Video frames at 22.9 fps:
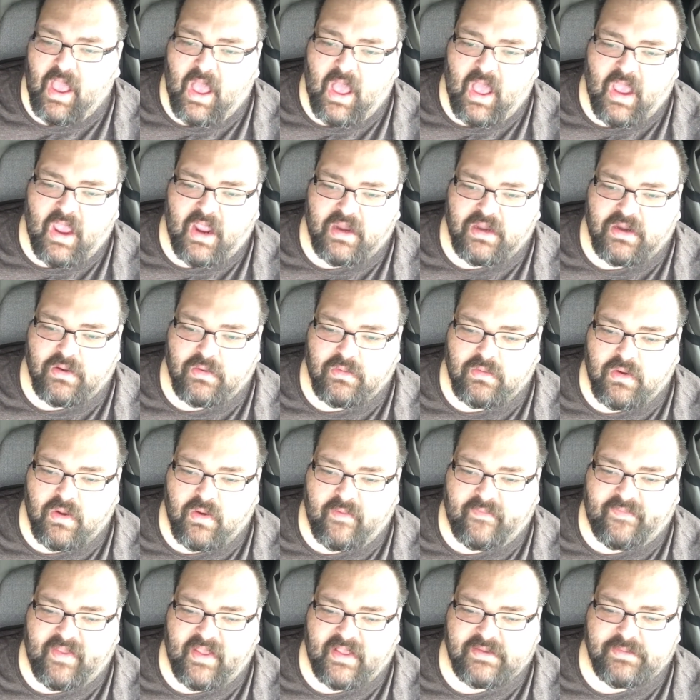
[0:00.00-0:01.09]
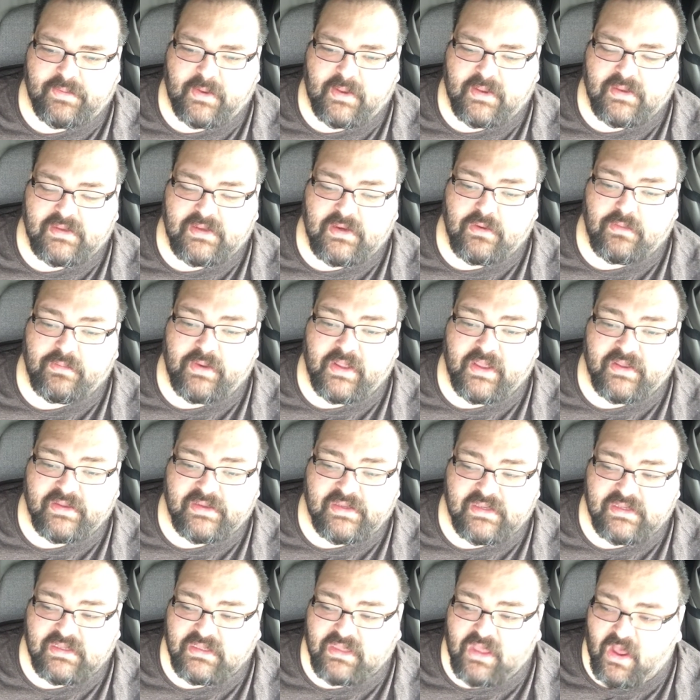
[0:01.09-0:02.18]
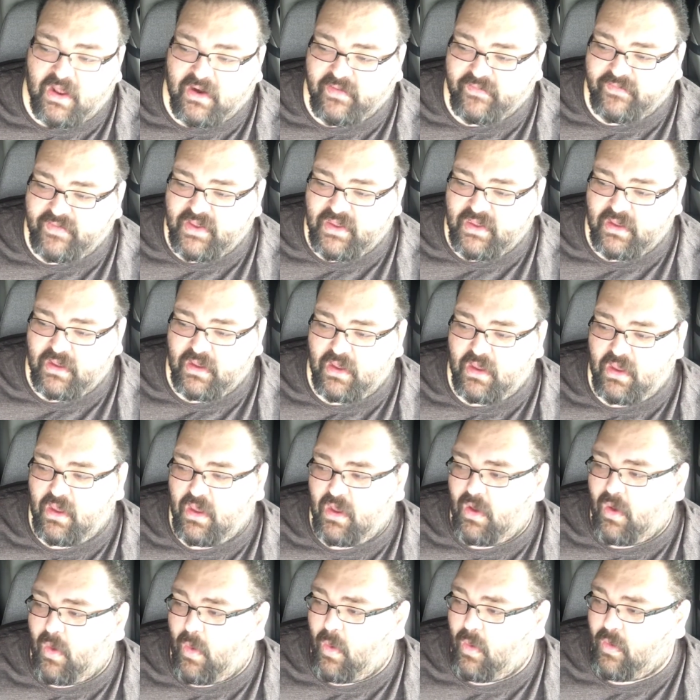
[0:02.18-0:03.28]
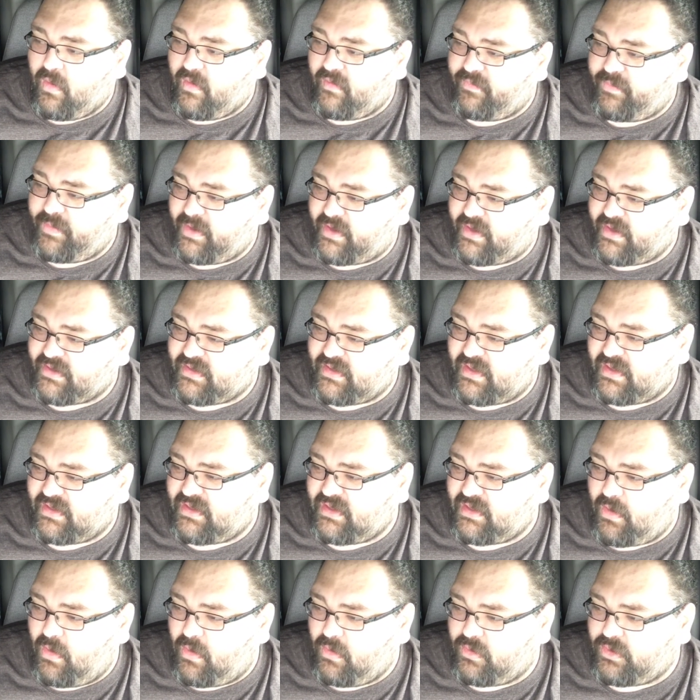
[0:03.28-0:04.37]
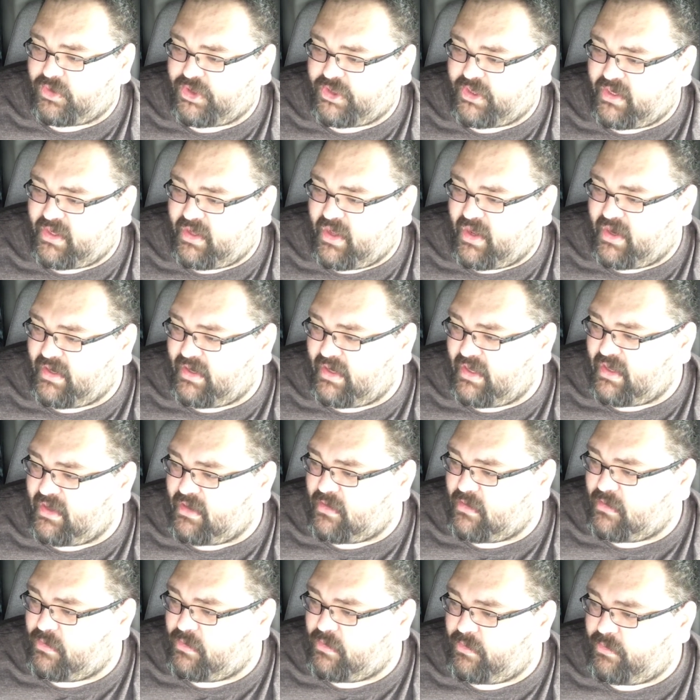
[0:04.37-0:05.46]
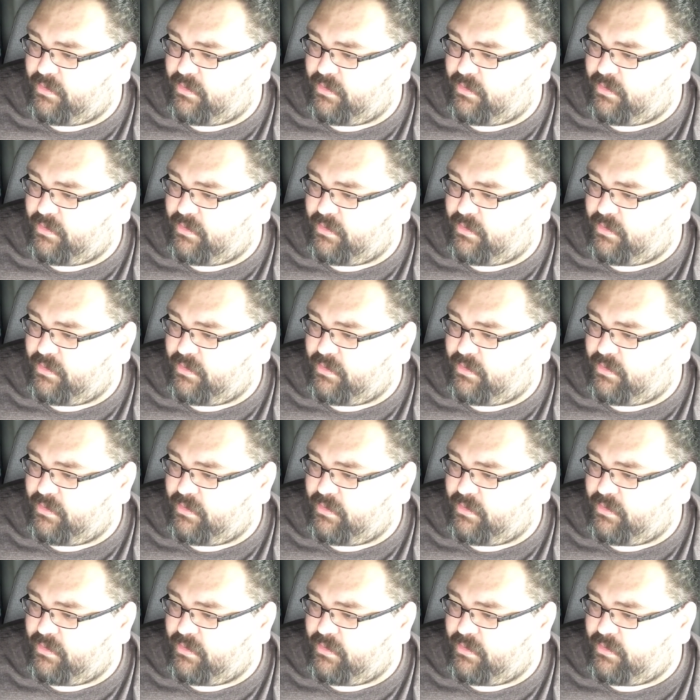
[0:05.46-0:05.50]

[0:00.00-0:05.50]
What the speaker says: I don't know if that's because nobody else has thought of it, or if because it's a whole shitty idea.